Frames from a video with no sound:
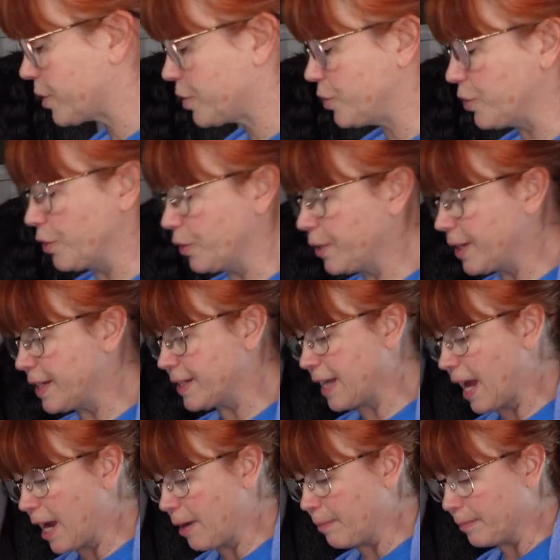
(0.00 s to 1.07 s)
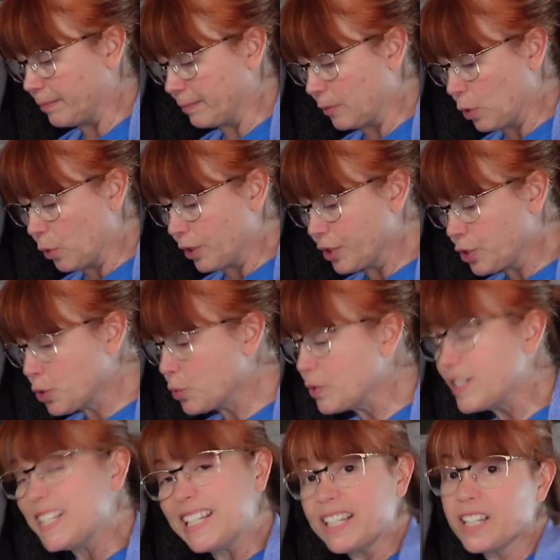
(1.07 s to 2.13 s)
to do is I'm going to
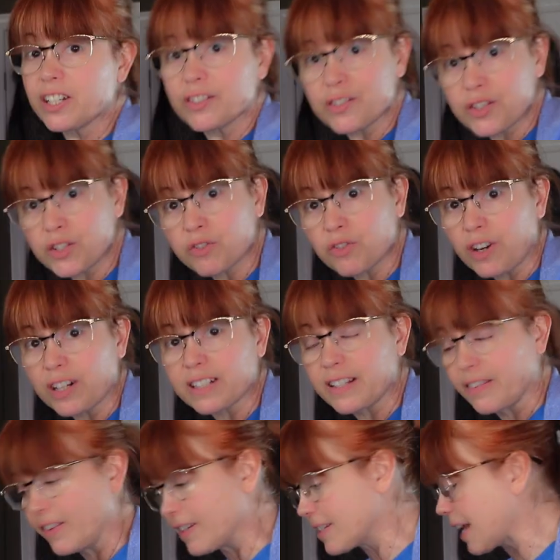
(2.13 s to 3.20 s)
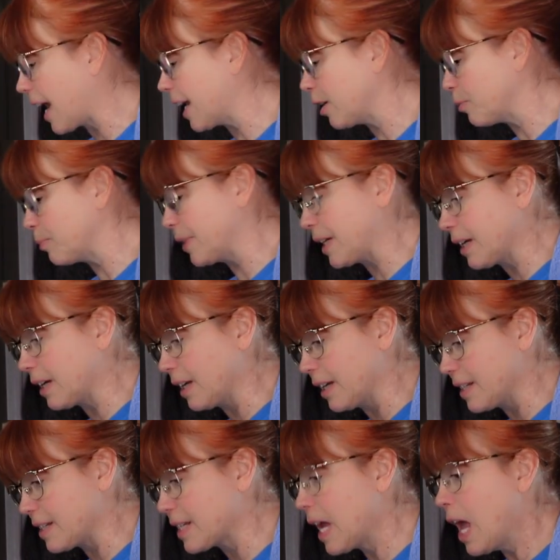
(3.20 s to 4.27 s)
deconstruct this item
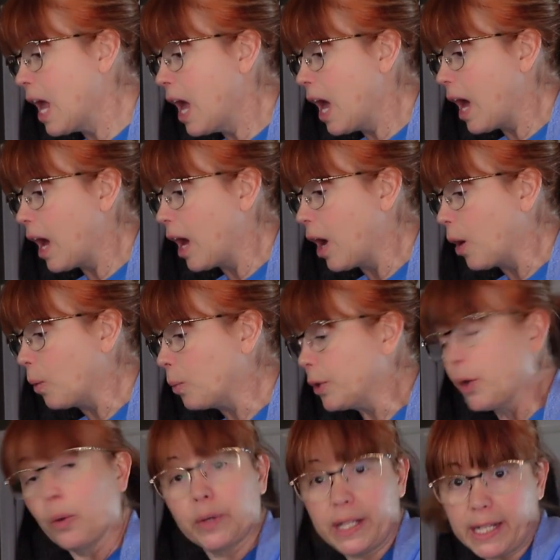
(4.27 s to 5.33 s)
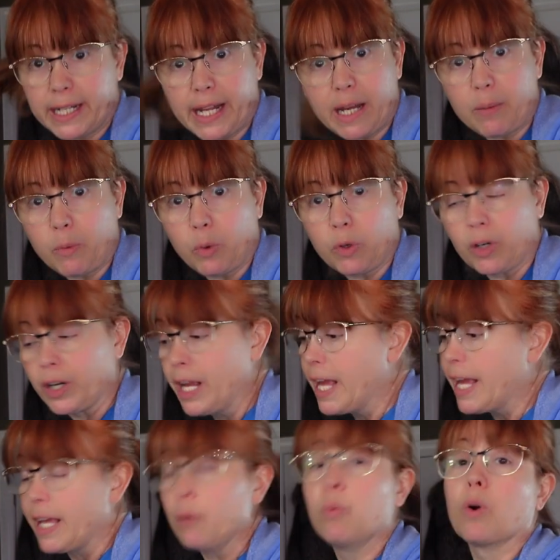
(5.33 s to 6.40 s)
because we don't need it anymore.
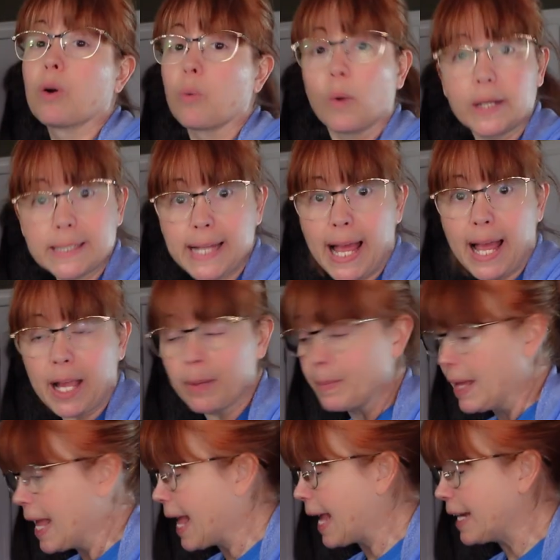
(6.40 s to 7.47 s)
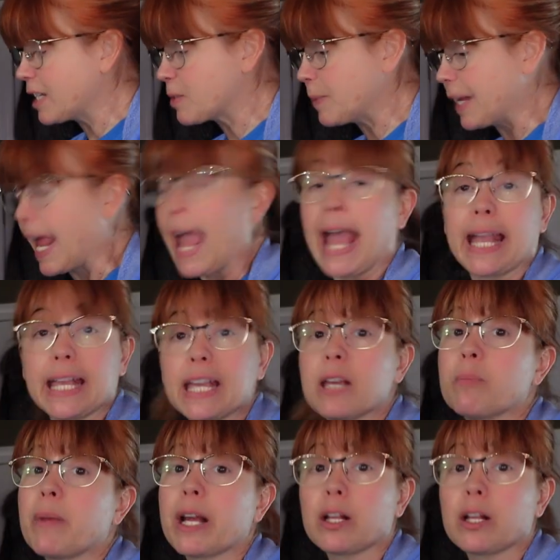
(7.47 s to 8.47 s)
He wore it one time and it's been hanging in my